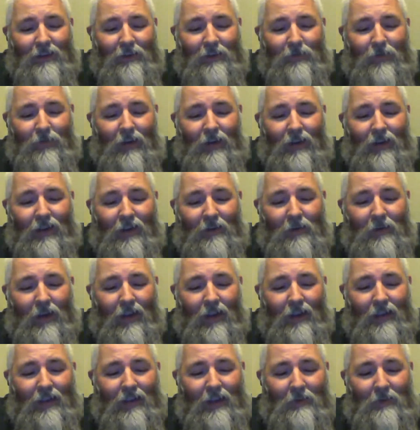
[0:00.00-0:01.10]
it's funny.
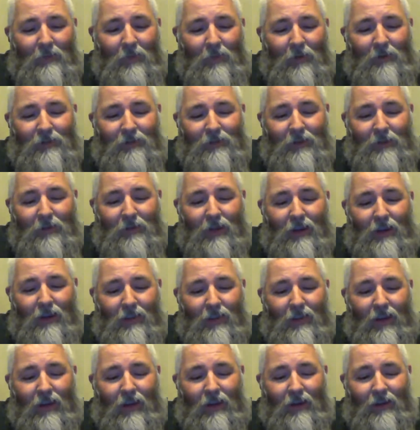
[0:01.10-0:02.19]
I can get more stuff out
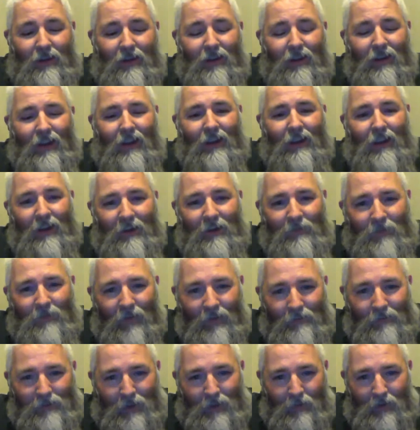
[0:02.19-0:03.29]
of there. And here,
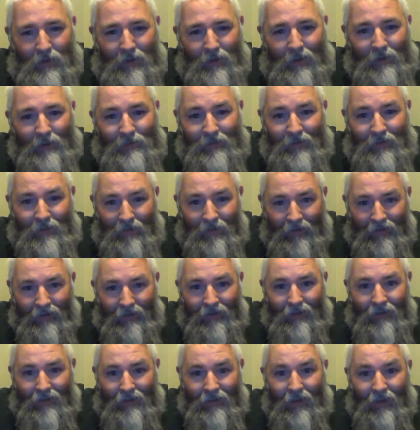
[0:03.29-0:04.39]
find something else
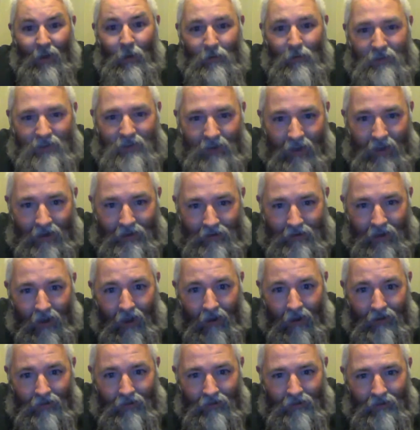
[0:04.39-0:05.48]
on
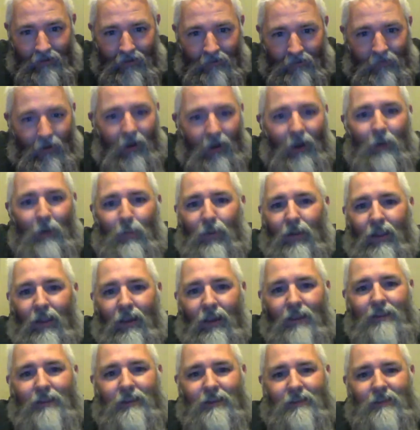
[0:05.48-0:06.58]
TikTok of all
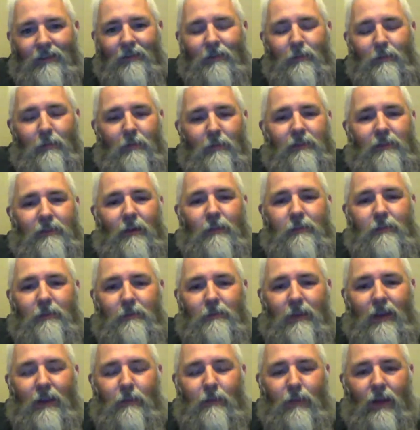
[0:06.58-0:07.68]
places of social
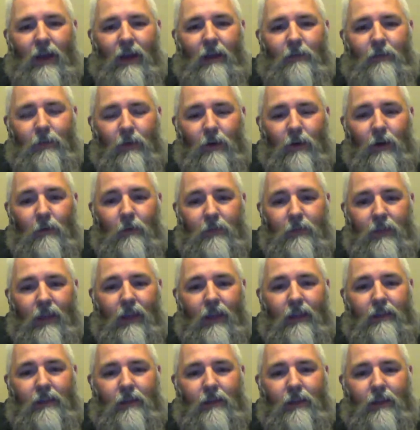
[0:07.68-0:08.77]
media platform,
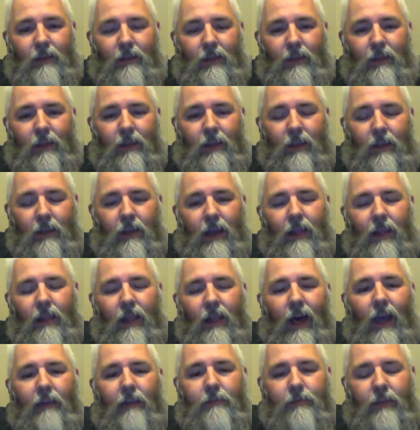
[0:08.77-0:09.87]
it, you know, you got
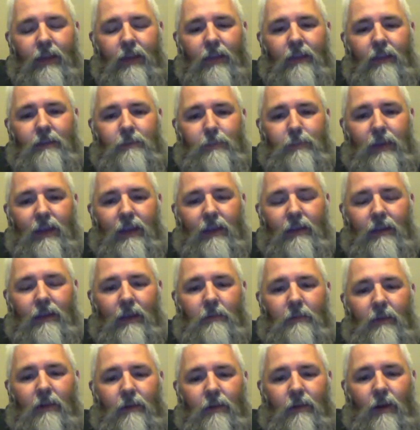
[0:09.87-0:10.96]
live feeds being
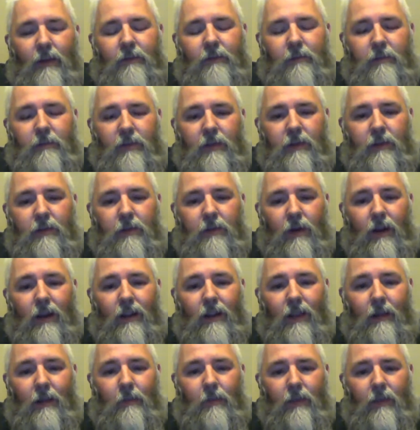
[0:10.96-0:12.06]
coming across from
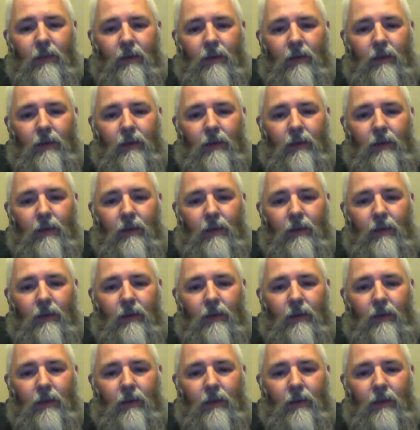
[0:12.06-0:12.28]
Ukraine that,